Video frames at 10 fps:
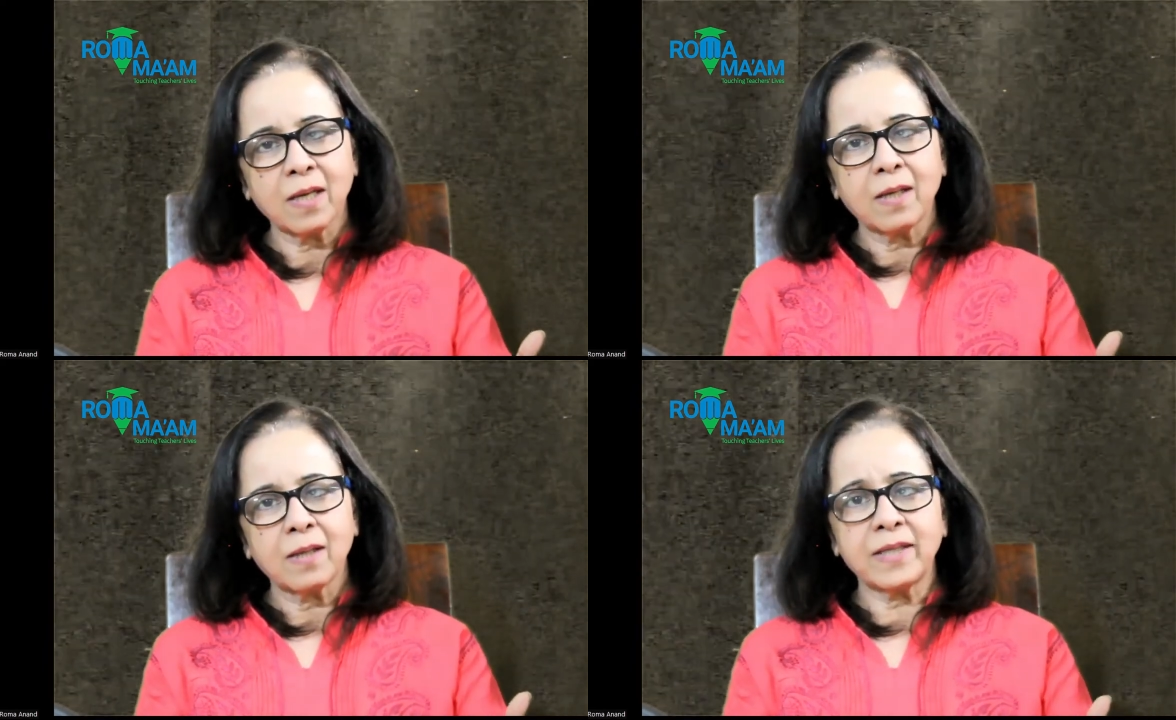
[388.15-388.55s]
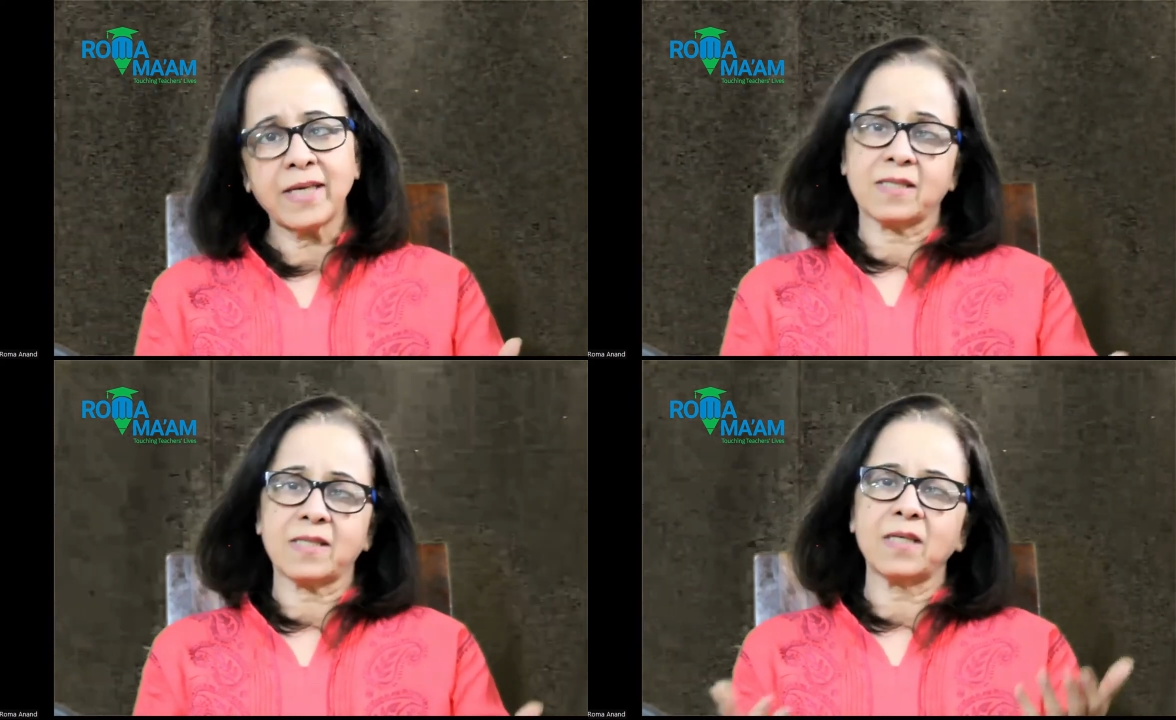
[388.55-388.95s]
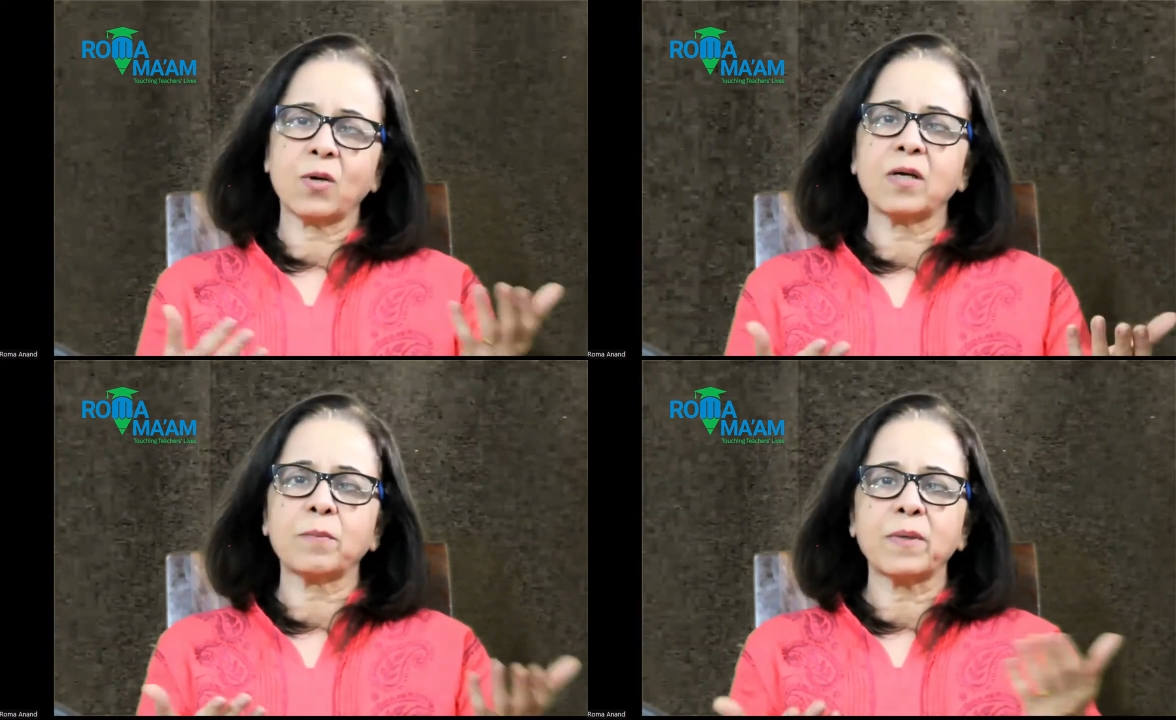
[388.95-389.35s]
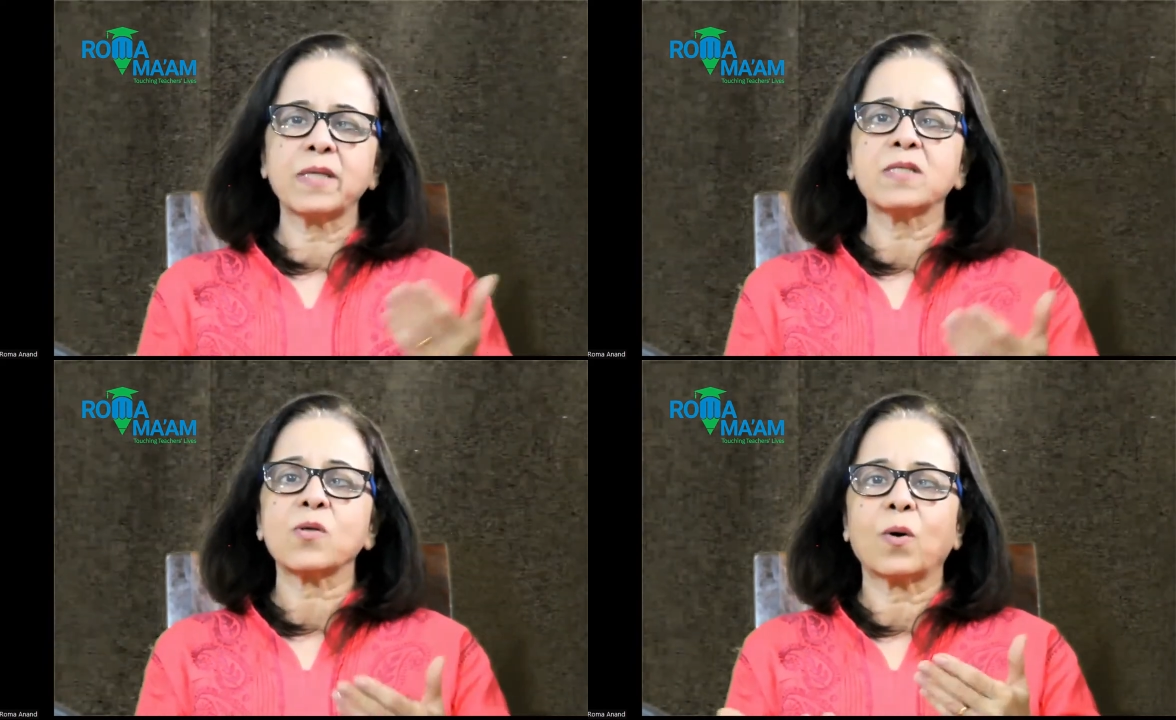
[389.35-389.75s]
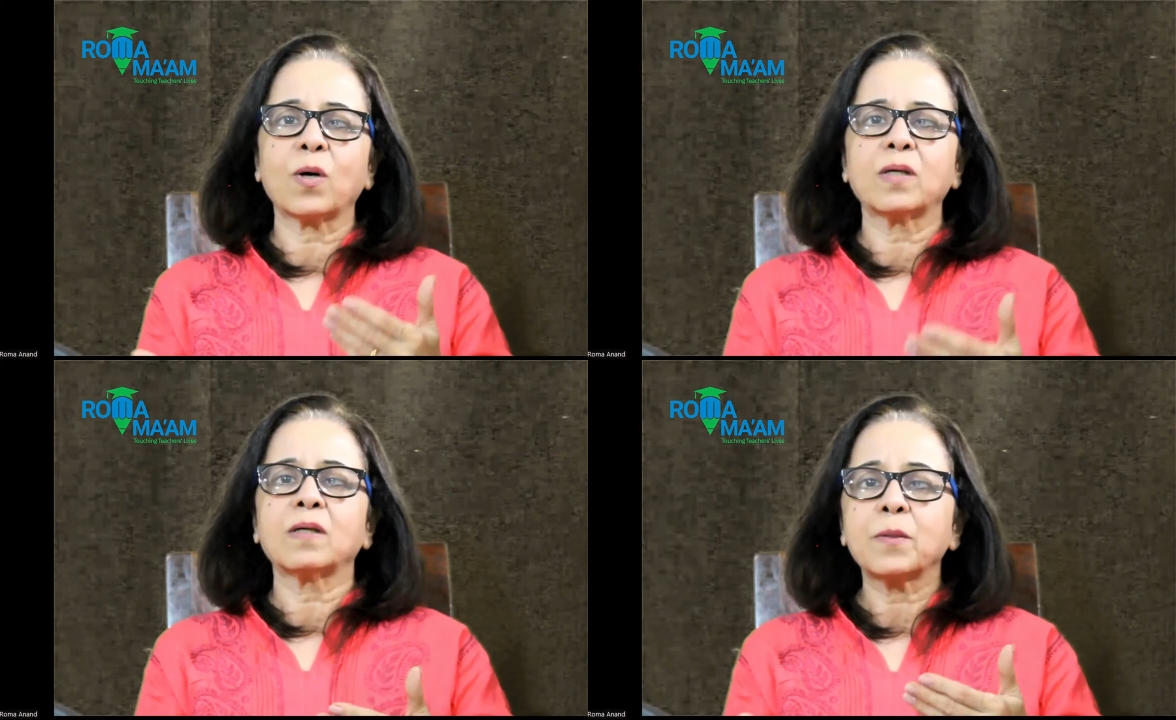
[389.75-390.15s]
Yes, it all depends
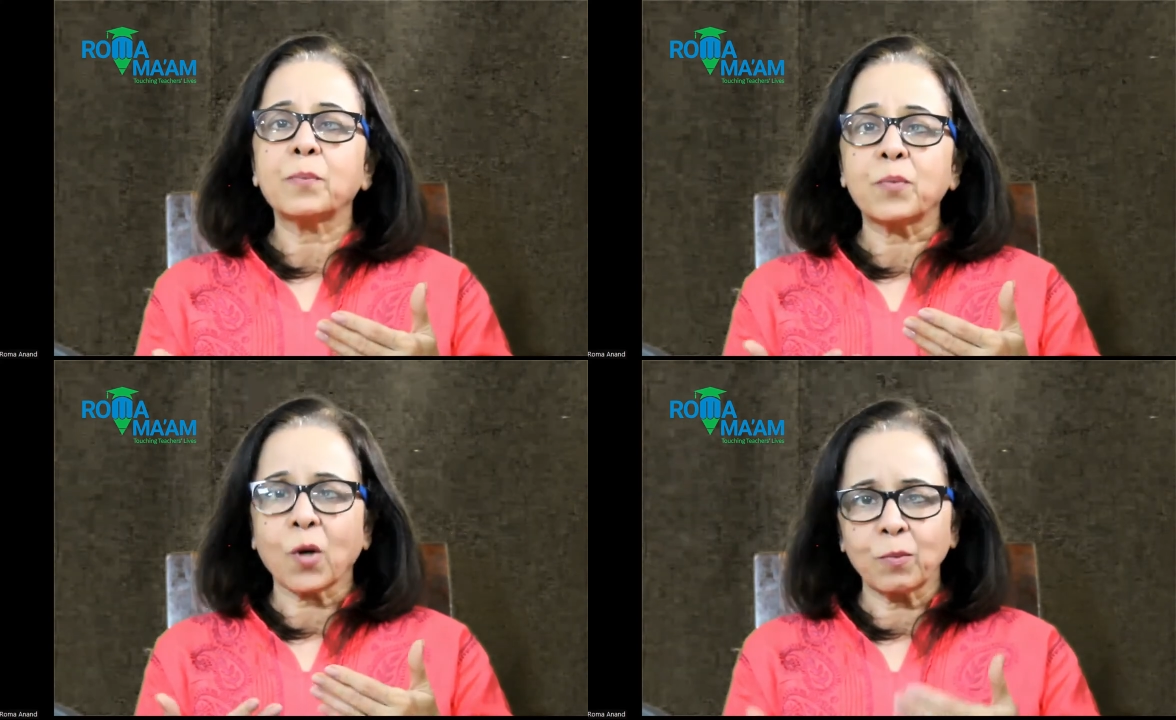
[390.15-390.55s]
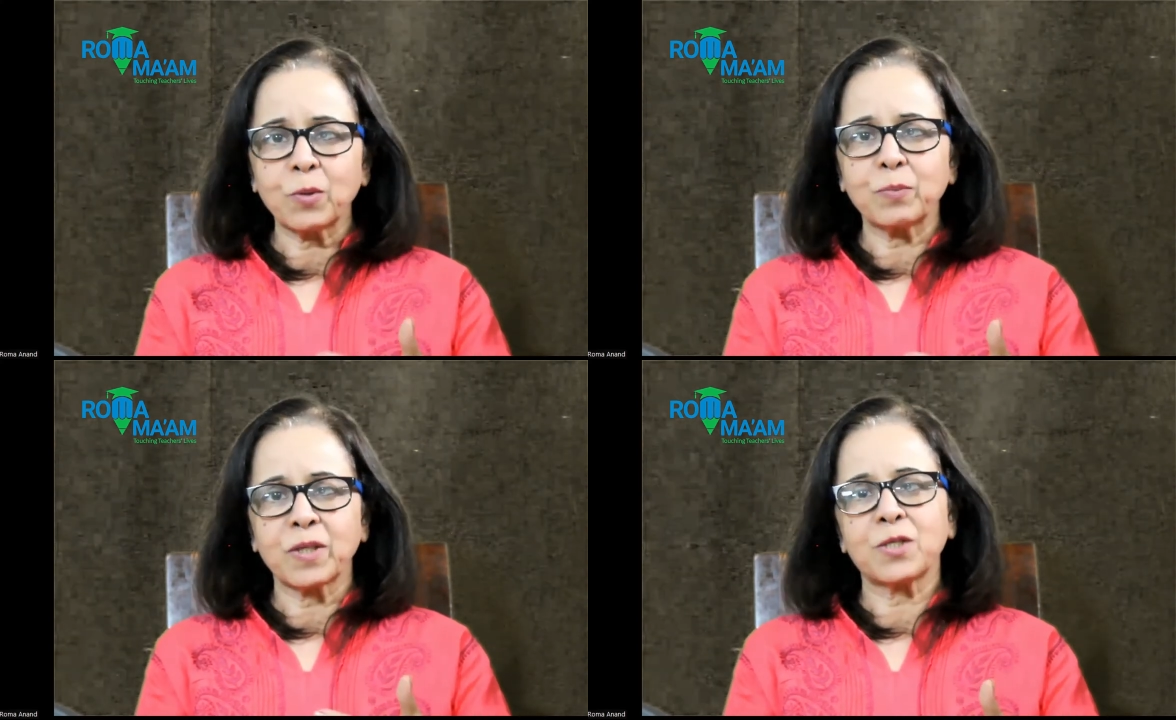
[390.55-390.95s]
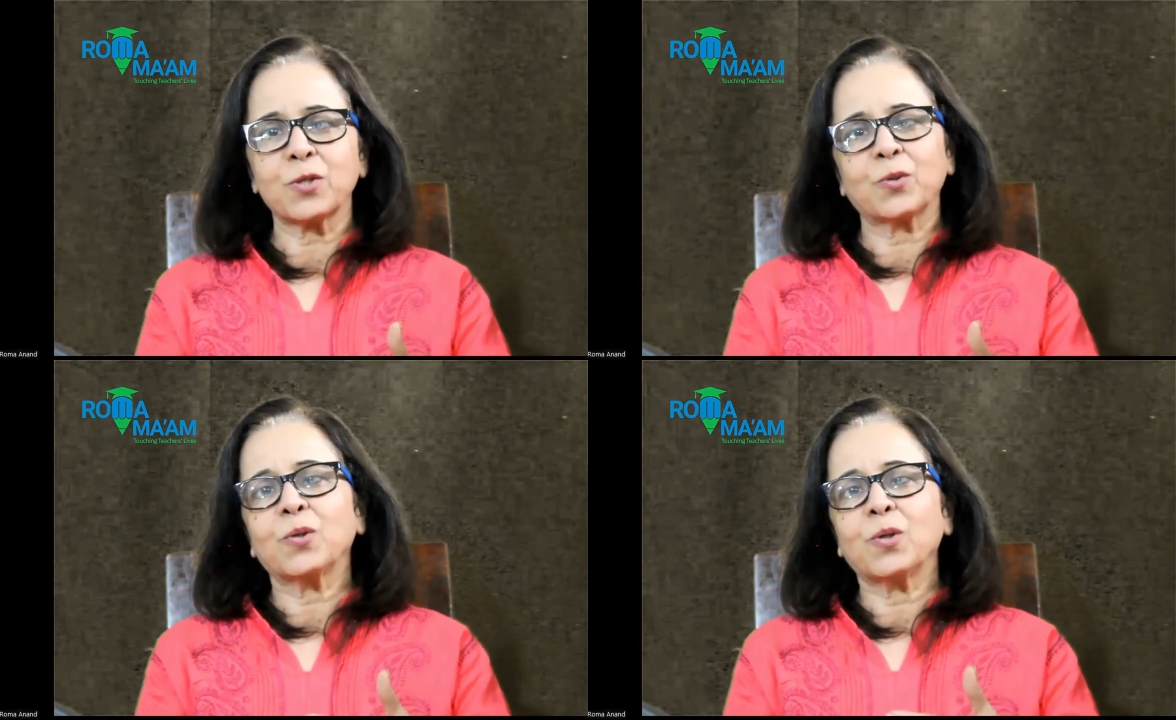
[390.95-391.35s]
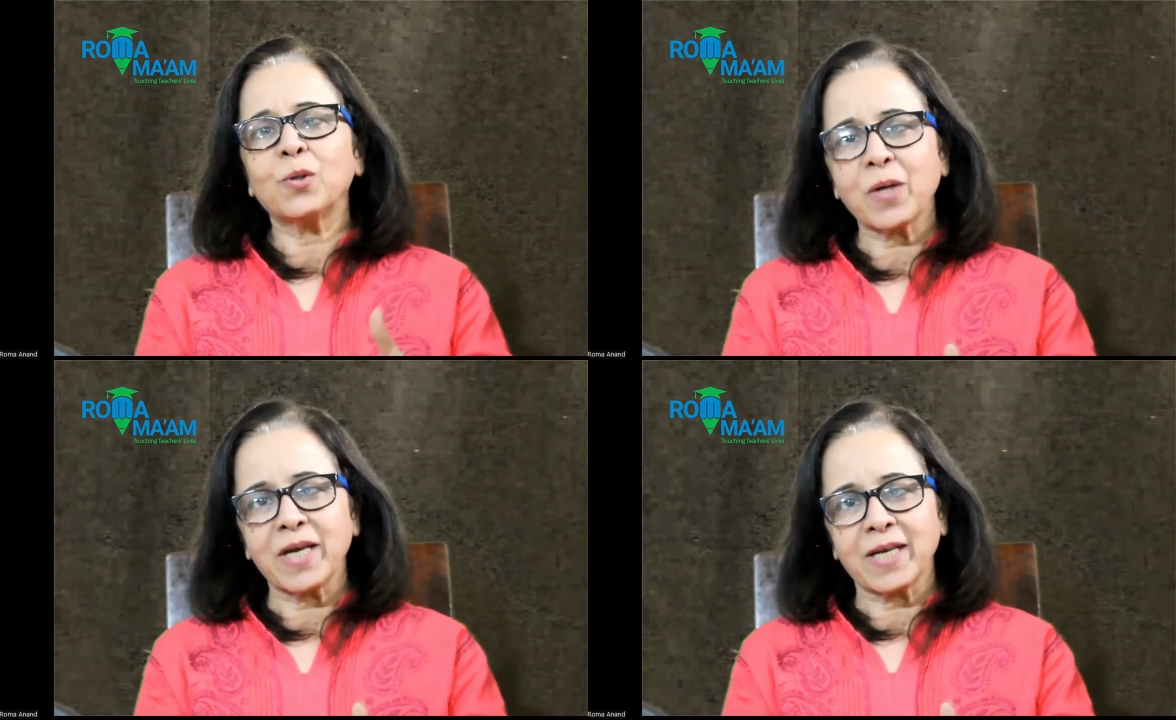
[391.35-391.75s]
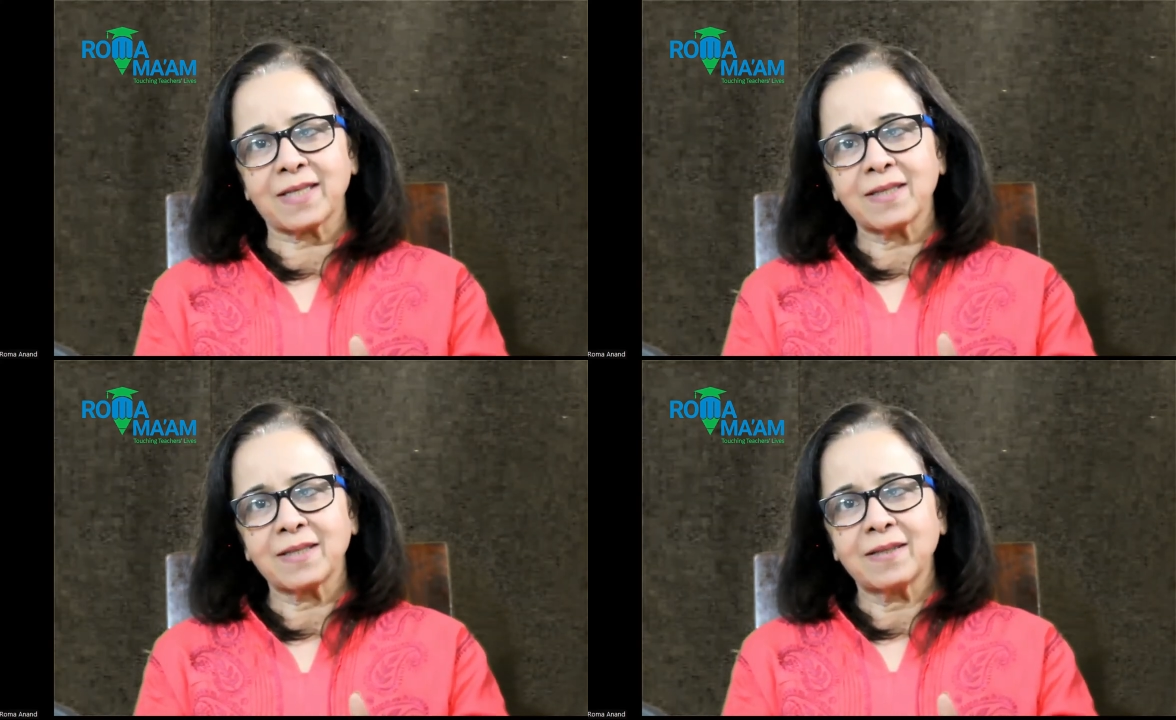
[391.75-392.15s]
on the problem that you're looking at,
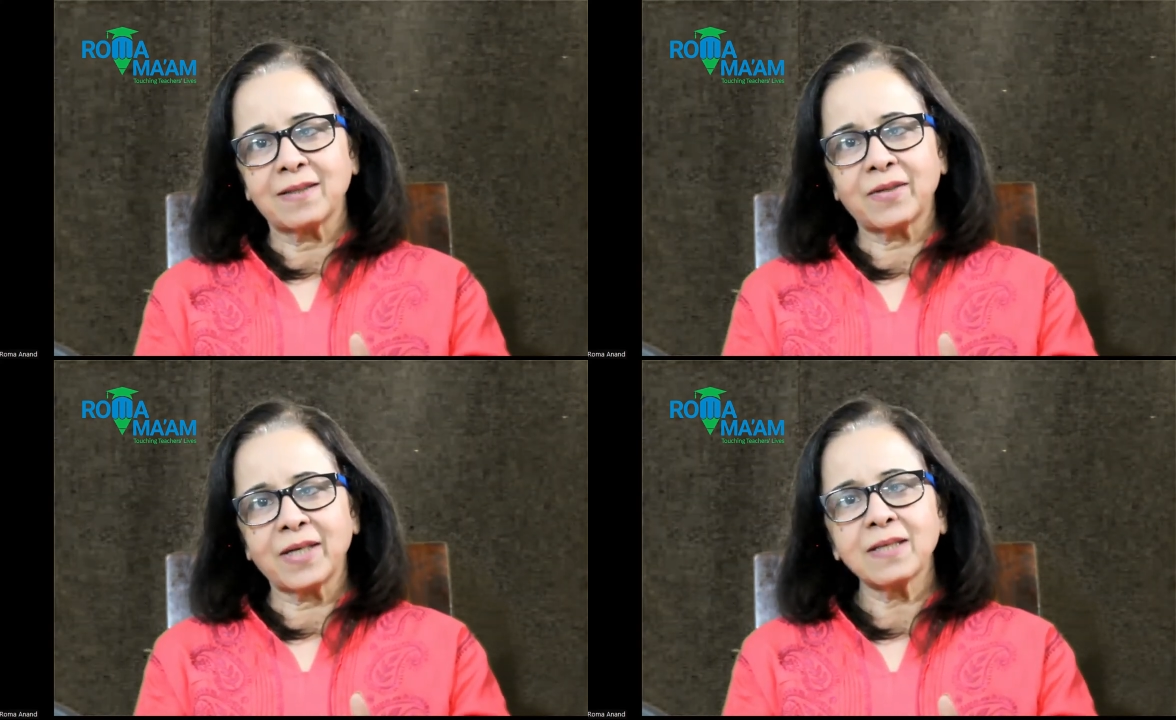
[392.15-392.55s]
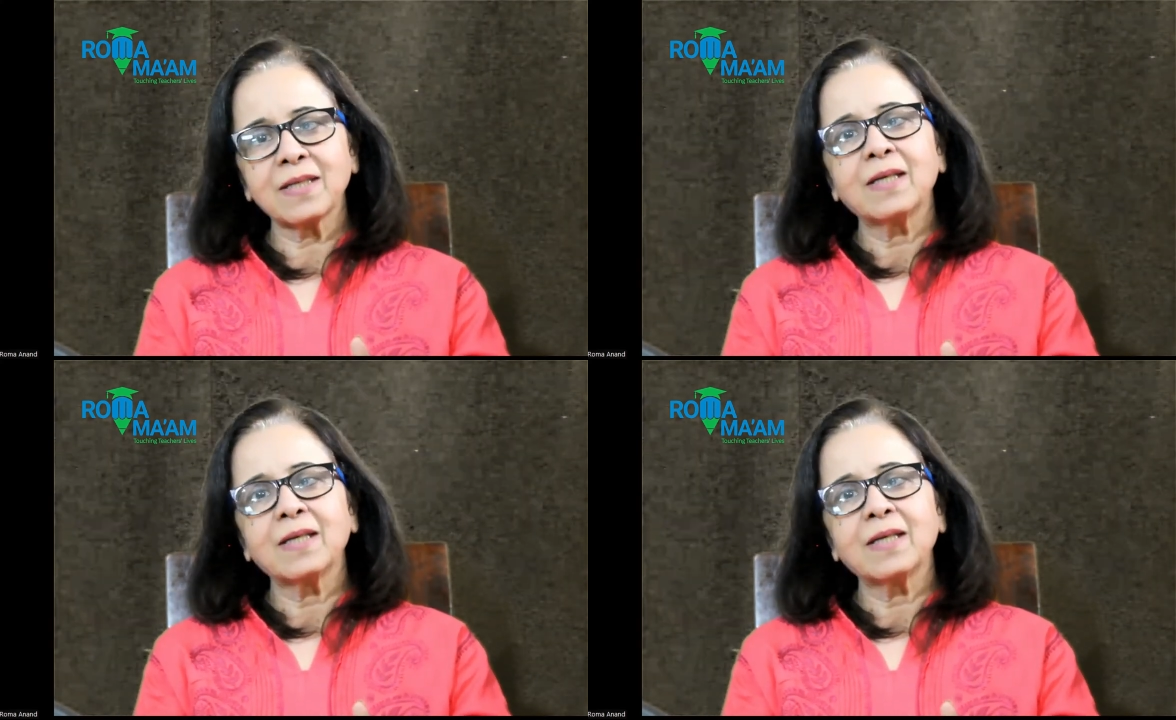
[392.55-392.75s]
right?